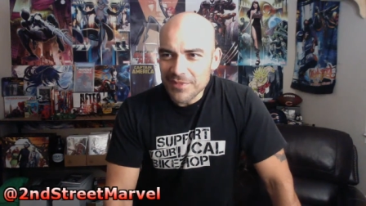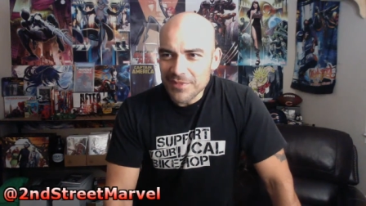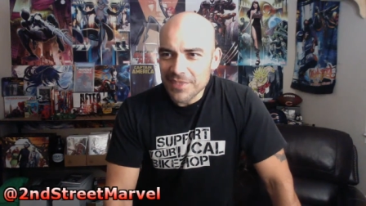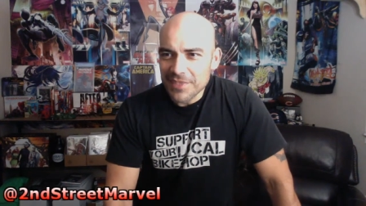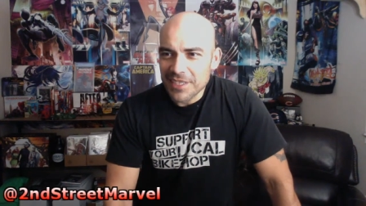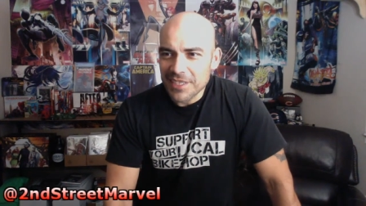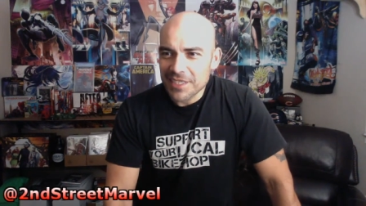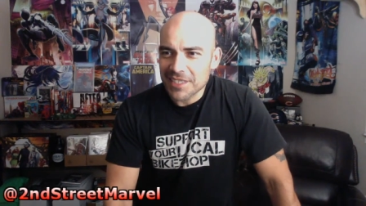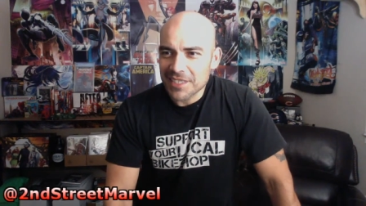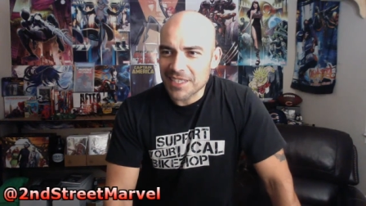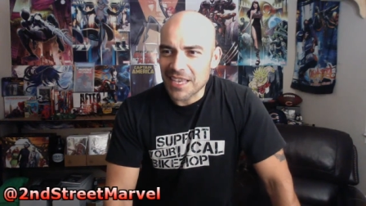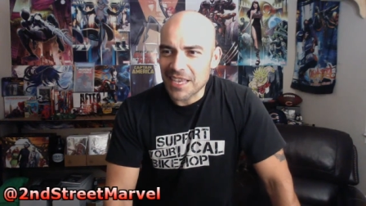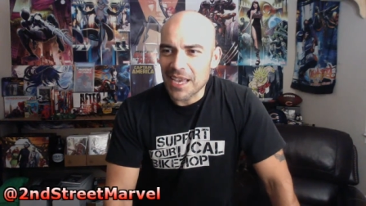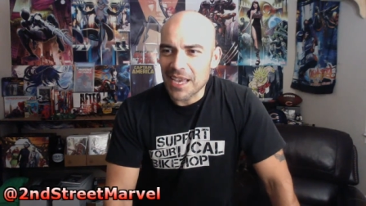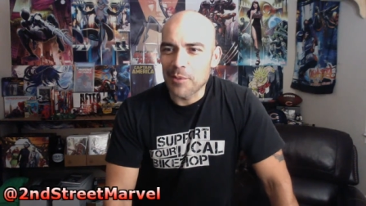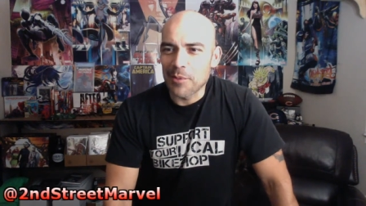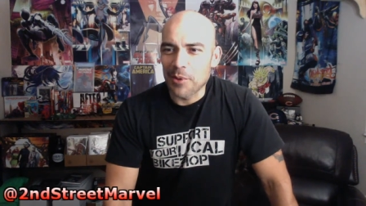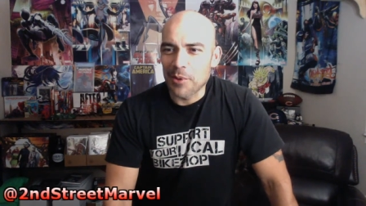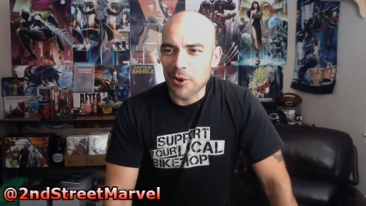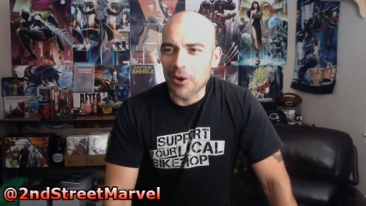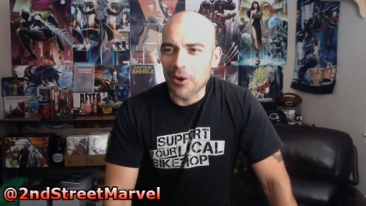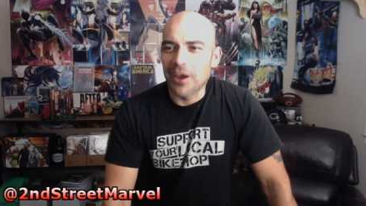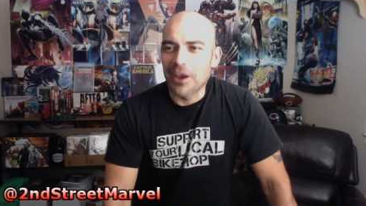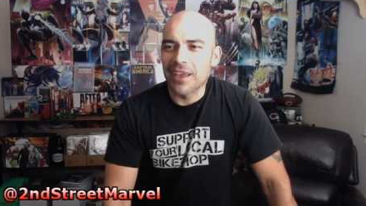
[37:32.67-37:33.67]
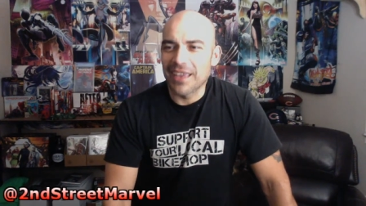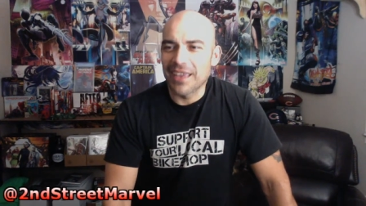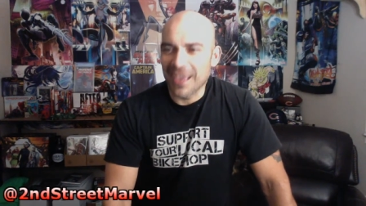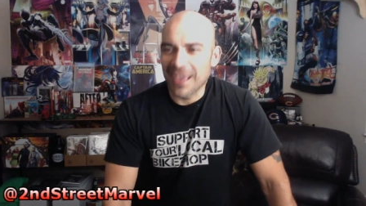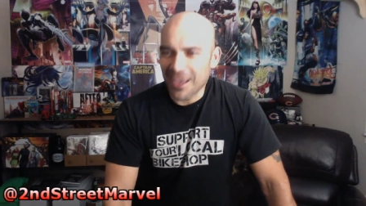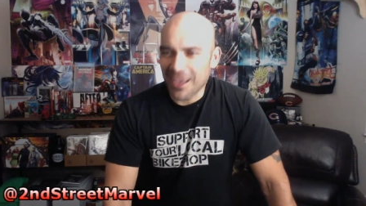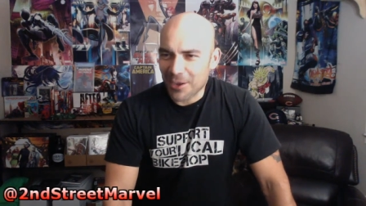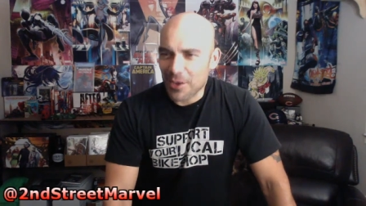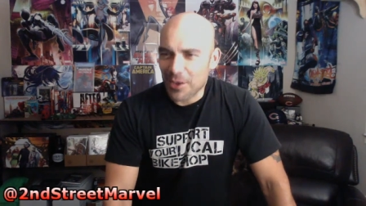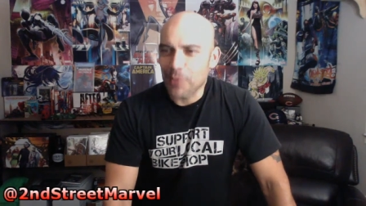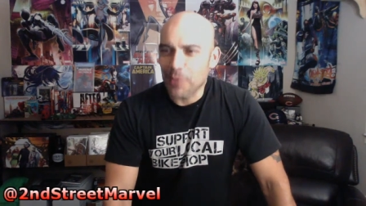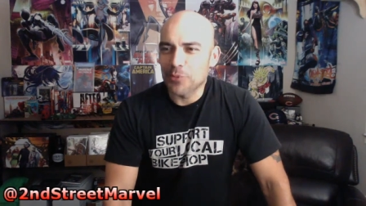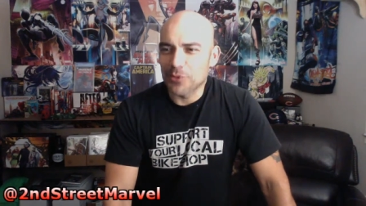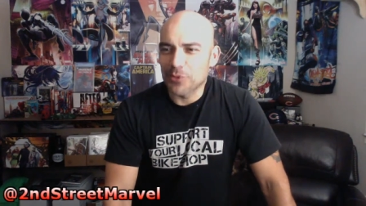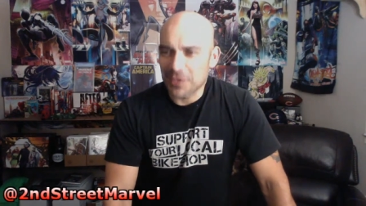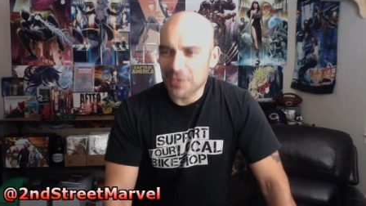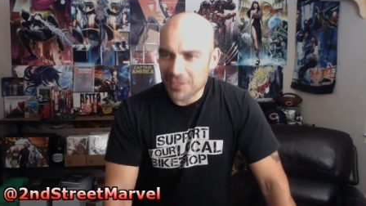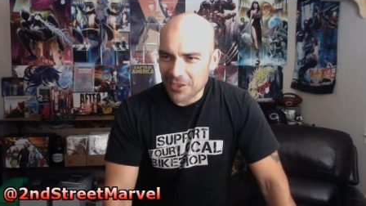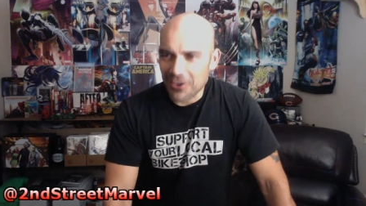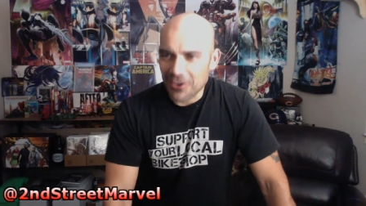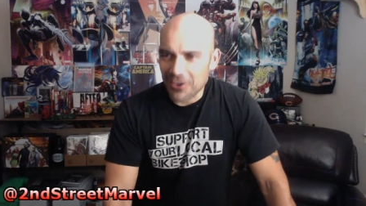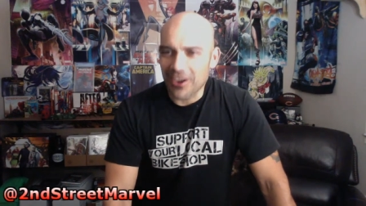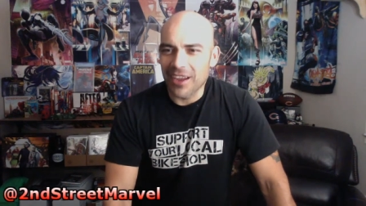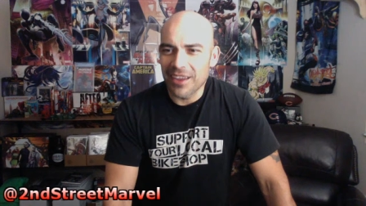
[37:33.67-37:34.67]
Same. All right. Yeah. A couple drinks.
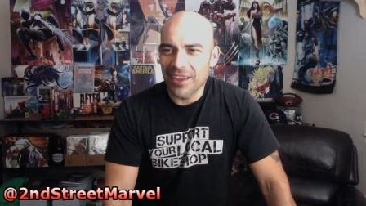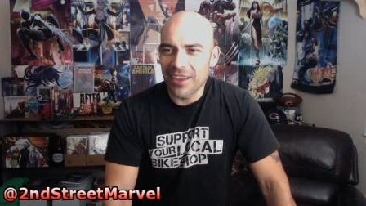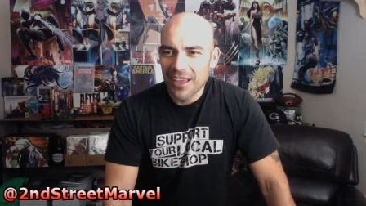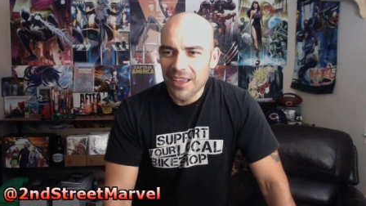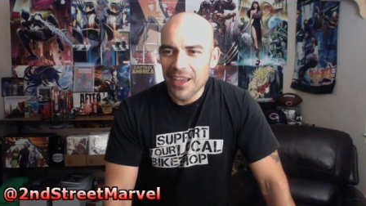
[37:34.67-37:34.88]
All right.